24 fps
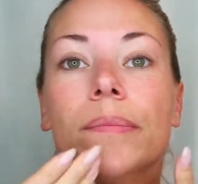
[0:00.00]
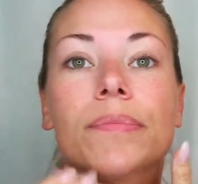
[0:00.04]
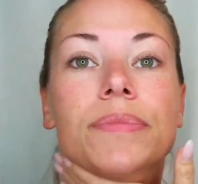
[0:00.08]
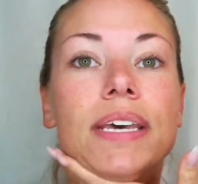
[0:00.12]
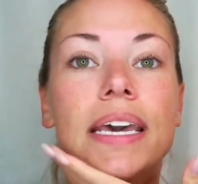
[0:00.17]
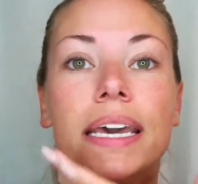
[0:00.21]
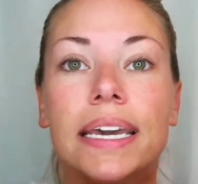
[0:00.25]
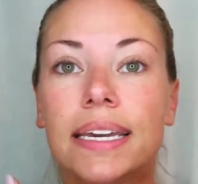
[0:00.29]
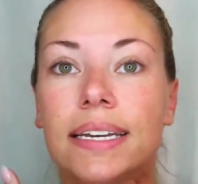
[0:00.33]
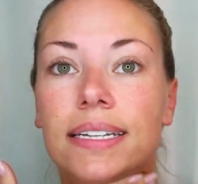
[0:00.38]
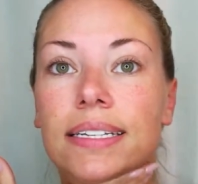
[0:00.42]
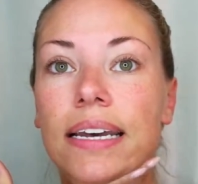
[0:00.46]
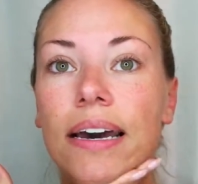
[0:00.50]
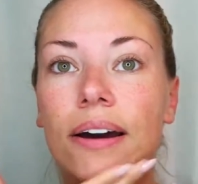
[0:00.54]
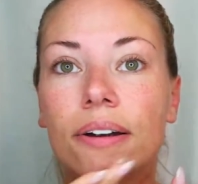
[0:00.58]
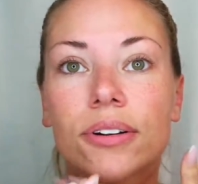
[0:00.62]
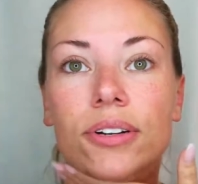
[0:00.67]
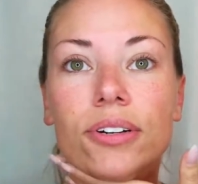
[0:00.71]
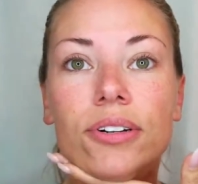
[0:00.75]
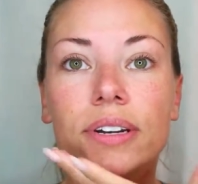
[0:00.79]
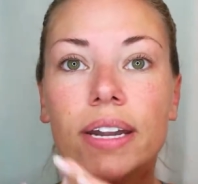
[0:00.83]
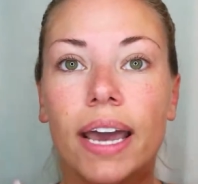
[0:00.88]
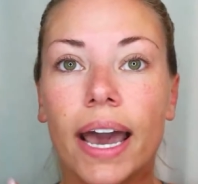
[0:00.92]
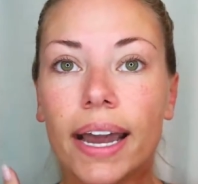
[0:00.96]
Take it down
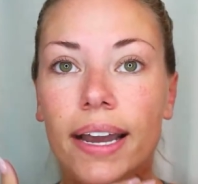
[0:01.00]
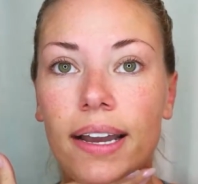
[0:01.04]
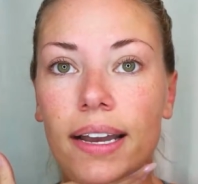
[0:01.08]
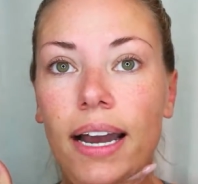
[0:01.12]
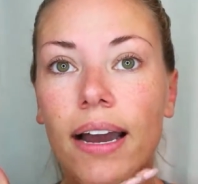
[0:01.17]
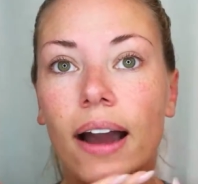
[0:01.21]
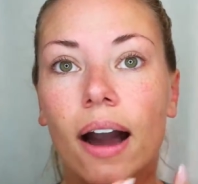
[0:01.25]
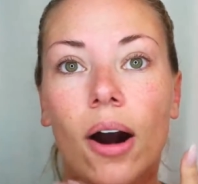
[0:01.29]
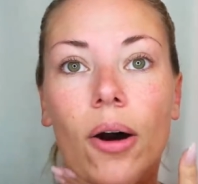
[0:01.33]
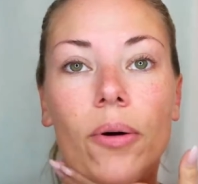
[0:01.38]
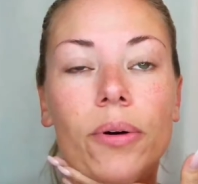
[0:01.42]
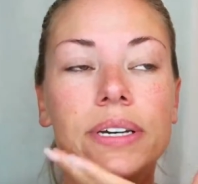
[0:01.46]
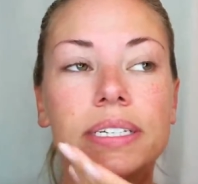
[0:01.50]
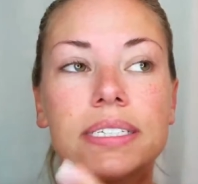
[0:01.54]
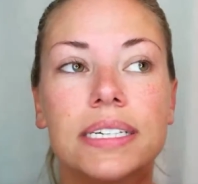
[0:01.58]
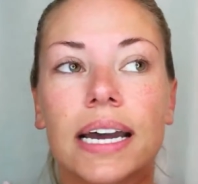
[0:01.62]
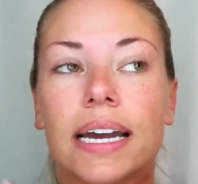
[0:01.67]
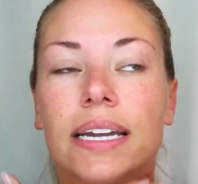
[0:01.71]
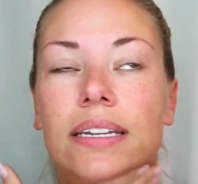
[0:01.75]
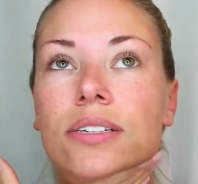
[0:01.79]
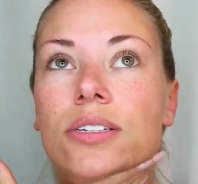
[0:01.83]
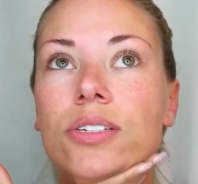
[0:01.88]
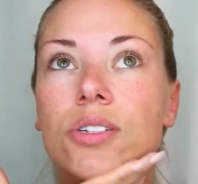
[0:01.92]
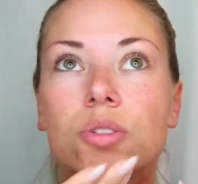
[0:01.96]
your neck. I always
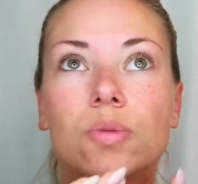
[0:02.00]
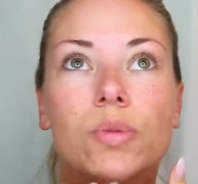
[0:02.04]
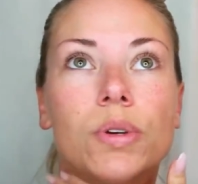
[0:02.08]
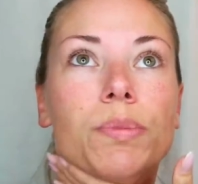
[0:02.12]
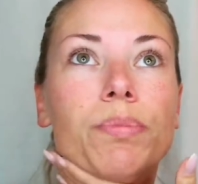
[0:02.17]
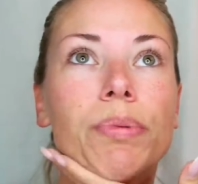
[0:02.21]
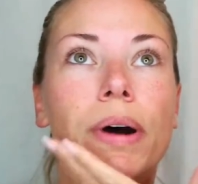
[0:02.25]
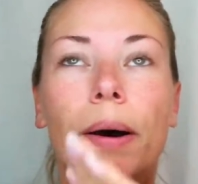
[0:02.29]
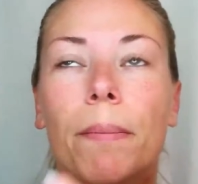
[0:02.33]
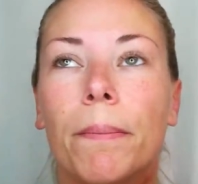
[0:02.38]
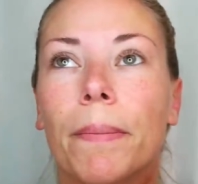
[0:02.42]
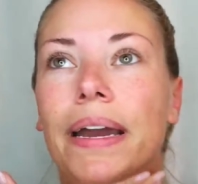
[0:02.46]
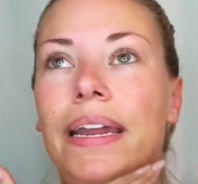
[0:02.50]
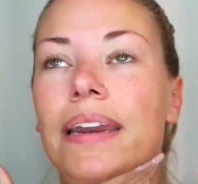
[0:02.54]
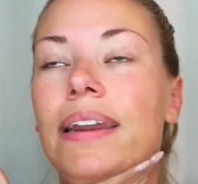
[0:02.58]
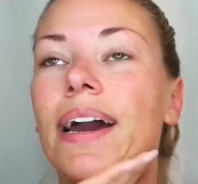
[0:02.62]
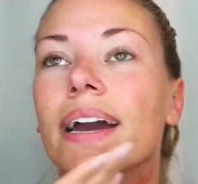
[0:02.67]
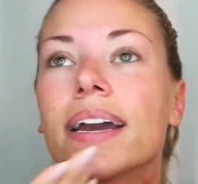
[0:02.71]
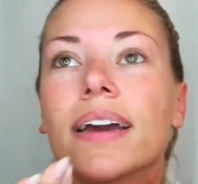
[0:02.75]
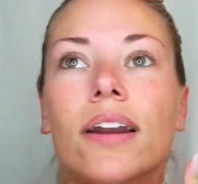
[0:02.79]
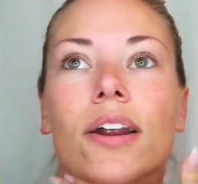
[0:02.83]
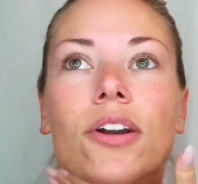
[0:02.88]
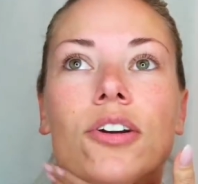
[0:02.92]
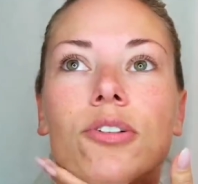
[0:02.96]
kind of sweep up my
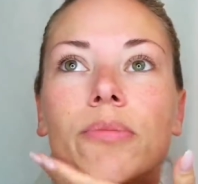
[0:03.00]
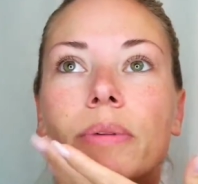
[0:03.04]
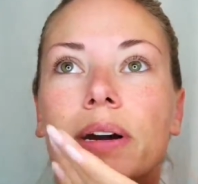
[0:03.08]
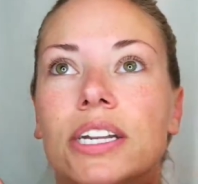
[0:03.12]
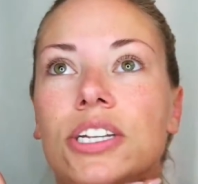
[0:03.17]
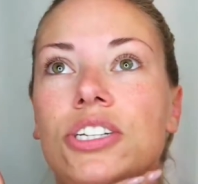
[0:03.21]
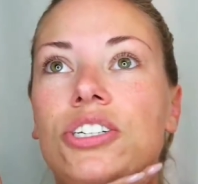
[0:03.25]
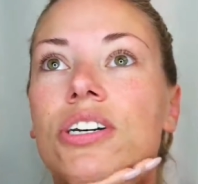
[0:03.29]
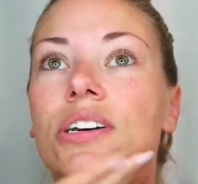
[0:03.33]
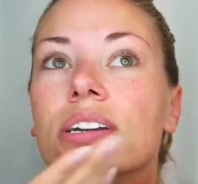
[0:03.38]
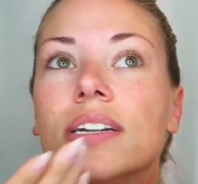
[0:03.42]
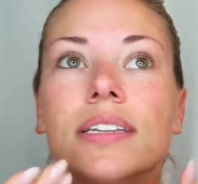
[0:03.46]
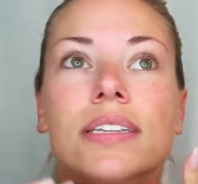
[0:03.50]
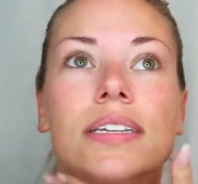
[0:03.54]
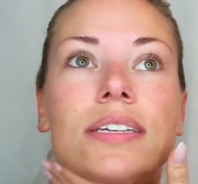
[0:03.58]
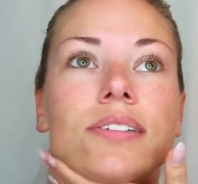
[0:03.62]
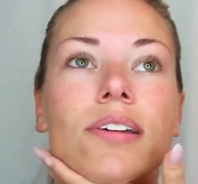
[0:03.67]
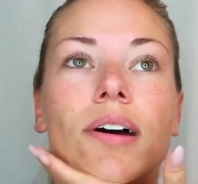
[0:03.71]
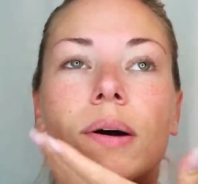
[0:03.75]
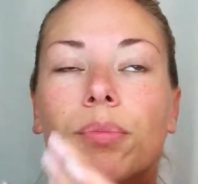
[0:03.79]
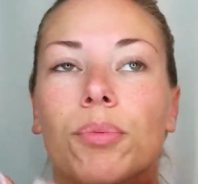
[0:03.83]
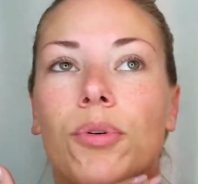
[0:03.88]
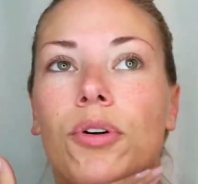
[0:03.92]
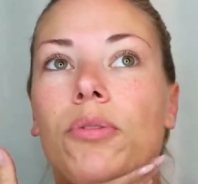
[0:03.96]
neck and under my chin in
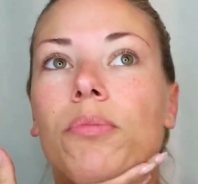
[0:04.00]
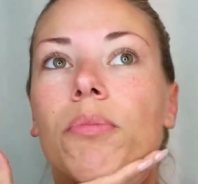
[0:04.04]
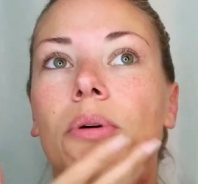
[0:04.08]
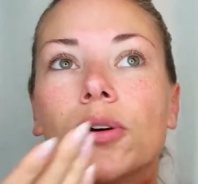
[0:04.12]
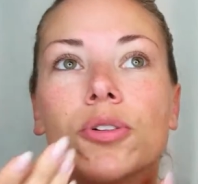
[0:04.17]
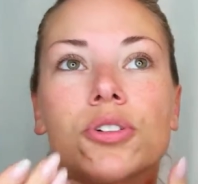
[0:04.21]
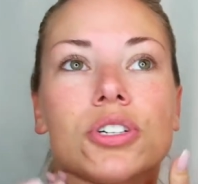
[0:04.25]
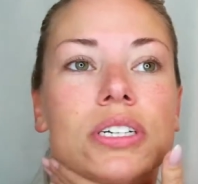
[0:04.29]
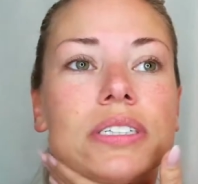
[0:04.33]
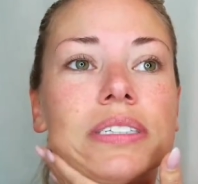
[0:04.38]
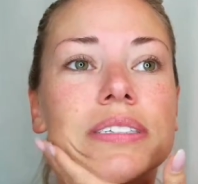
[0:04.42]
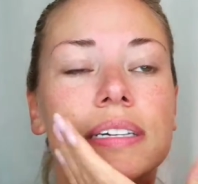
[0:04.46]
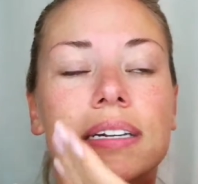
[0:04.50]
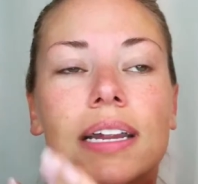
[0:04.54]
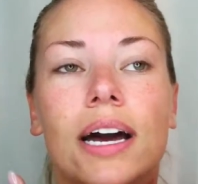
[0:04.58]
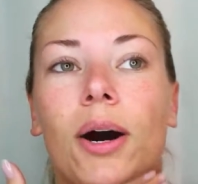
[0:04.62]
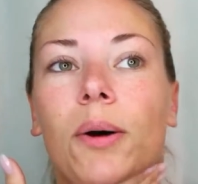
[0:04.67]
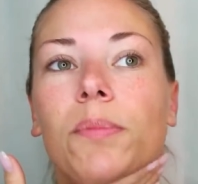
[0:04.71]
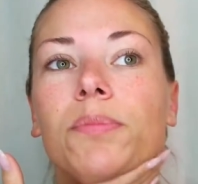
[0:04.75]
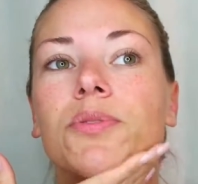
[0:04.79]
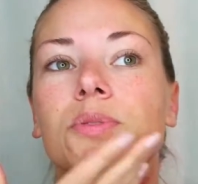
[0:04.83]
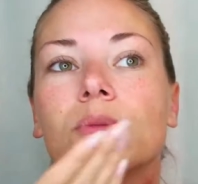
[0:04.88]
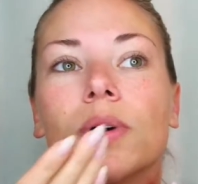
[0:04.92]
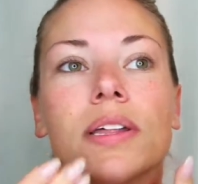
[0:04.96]
these upward motions. It
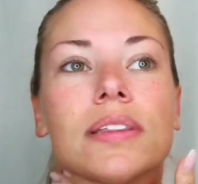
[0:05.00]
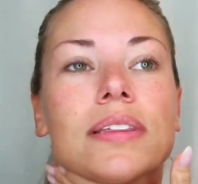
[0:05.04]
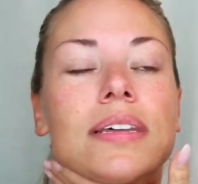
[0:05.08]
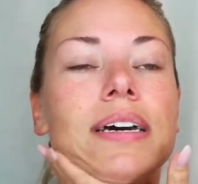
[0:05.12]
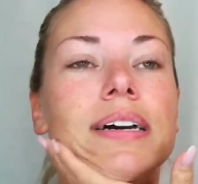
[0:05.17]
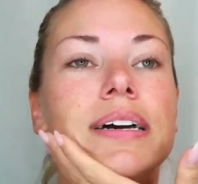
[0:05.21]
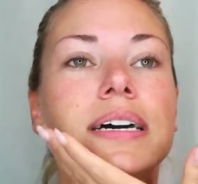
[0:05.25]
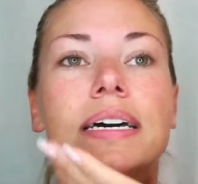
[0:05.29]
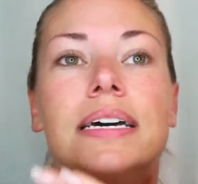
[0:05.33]
helps with